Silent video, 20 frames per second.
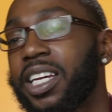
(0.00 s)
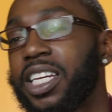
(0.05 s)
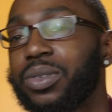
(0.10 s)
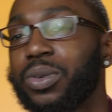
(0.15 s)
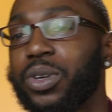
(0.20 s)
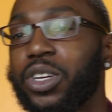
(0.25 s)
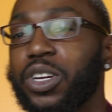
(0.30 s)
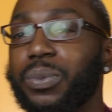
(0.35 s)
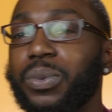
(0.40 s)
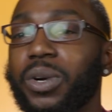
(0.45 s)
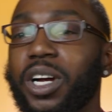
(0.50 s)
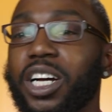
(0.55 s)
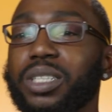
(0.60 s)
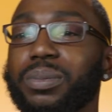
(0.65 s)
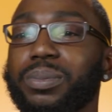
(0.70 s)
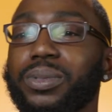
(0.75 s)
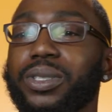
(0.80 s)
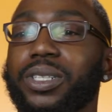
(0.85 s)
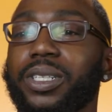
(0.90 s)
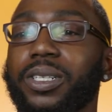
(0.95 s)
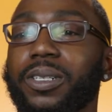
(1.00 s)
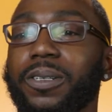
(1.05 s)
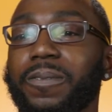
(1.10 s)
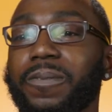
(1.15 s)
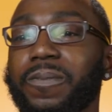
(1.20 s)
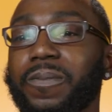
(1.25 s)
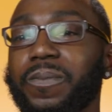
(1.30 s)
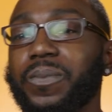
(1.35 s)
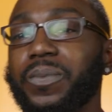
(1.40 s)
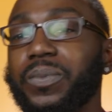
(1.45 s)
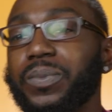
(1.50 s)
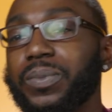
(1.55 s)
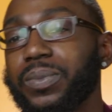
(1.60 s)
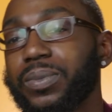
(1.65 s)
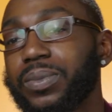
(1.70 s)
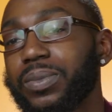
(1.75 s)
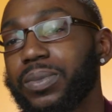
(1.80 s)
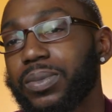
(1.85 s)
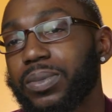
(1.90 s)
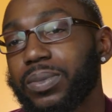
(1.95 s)
is where you prosper
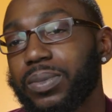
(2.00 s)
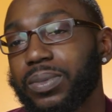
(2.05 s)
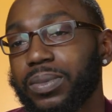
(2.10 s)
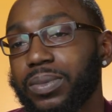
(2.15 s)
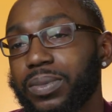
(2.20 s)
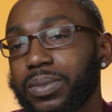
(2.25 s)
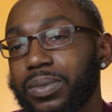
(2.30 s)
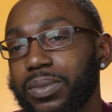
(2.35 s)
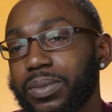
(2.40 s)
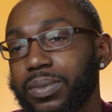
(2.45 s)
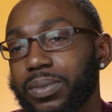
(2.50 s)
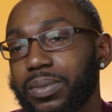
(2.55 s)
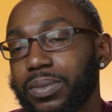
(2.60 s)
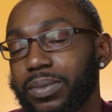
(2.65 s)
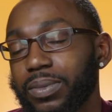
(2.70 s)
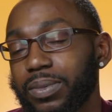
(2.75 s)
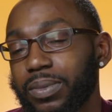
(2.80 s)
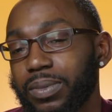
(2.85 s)
nice